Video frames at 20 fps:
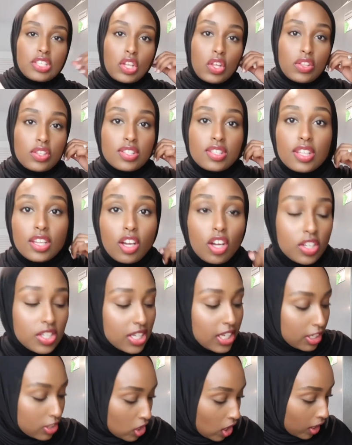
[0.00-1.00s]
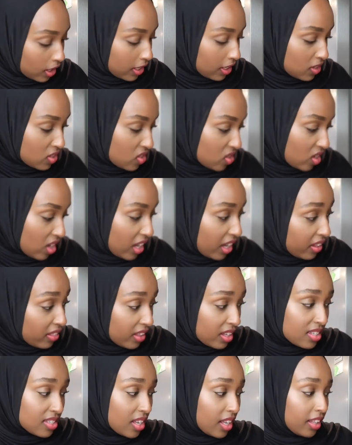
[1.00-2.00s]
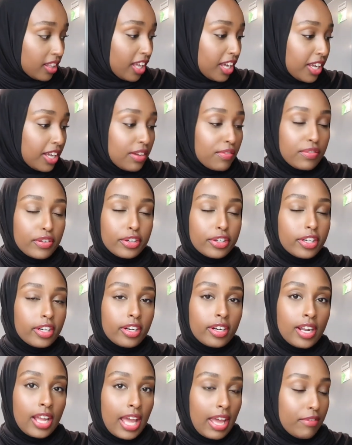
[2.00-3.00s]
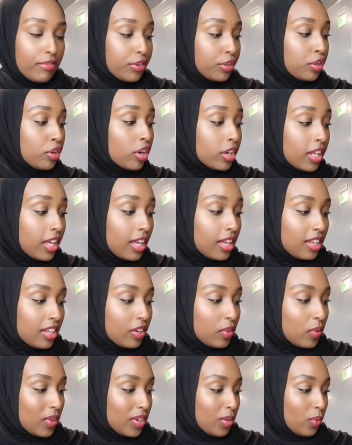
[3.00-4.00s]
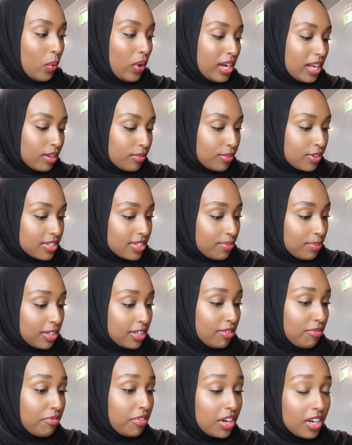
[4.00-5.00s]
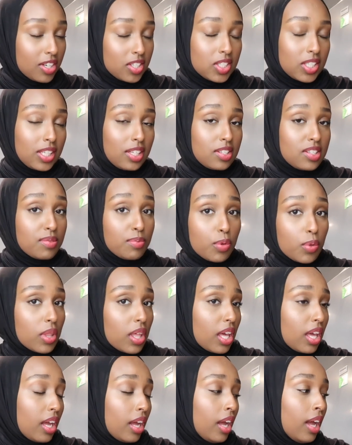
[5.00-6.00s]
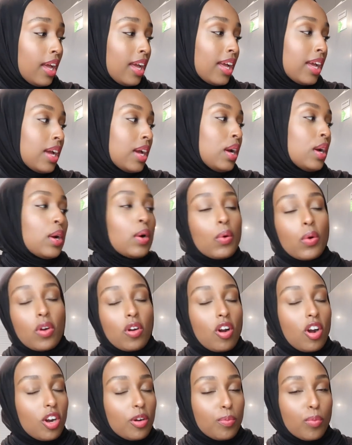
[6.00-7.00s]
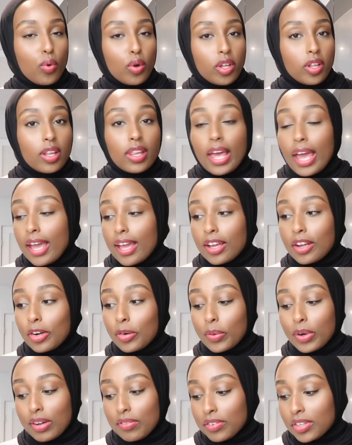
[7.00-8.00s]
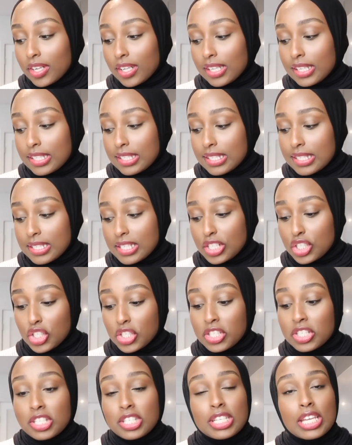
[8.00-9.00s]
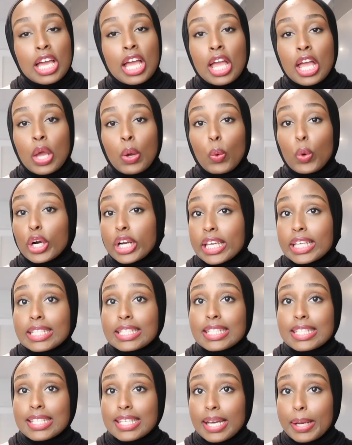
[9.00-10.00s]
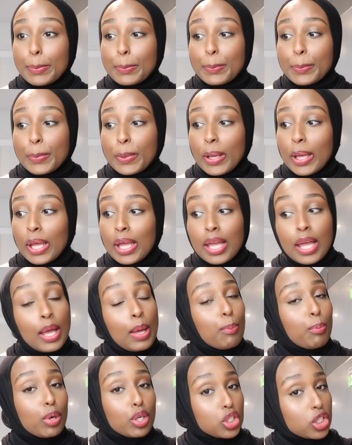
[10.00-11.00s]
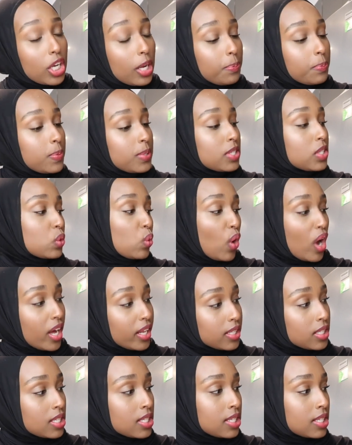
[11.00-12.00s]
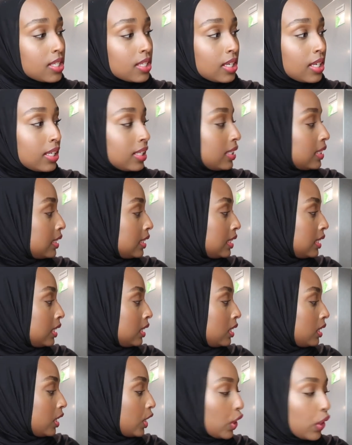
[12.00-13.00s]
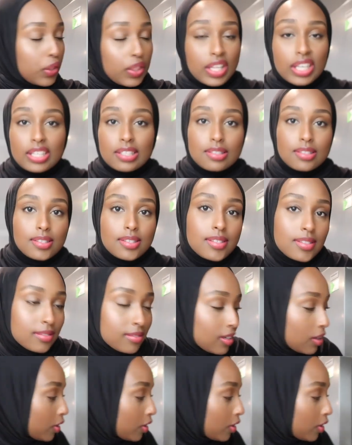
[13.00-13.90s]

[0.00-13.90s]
I saw this thing on TikTok yesterday, and they said like if you're ever cooking or you're waiting for something to finish, like a smoothie or a hard-boiled egg or whatever it is, to just work in some push-ups, squats, little things